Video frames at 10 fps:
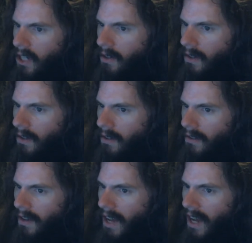
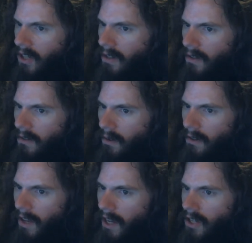Journalists and National
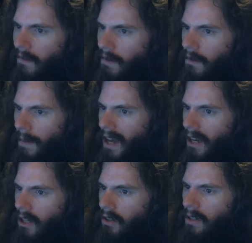Association of
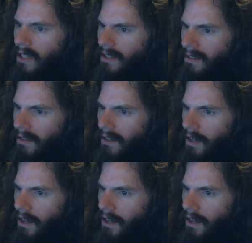Hispanic Journalists.